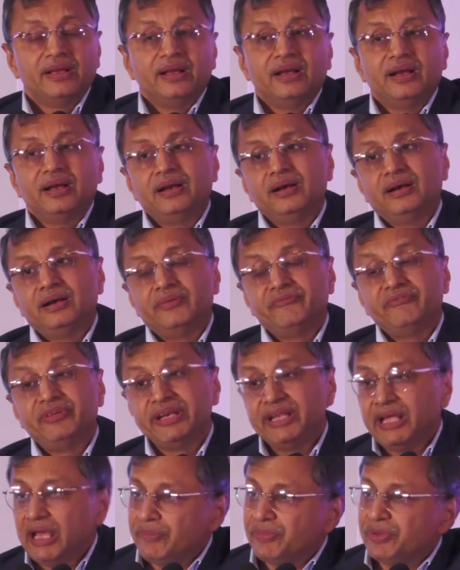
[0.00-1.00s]
I'm
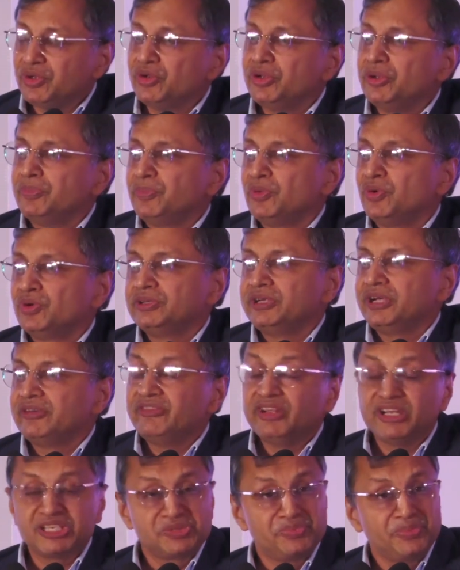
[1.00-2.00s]
very happy to report that
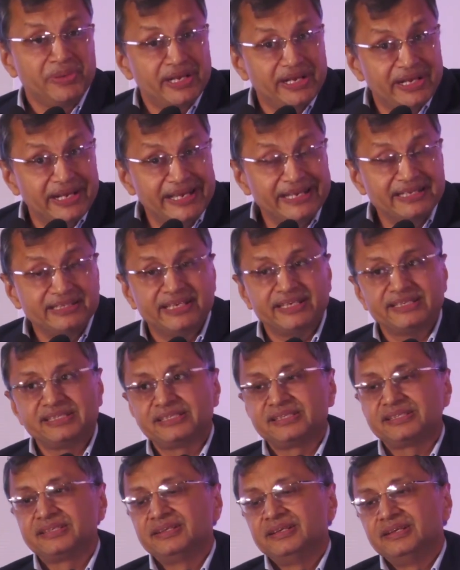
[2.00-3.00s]
we are spearheading
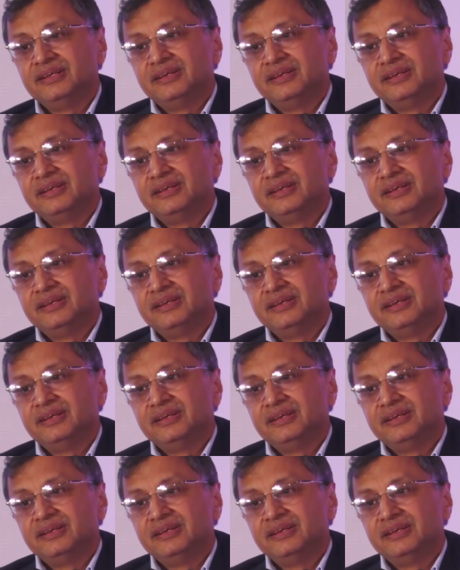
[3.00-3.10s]
this.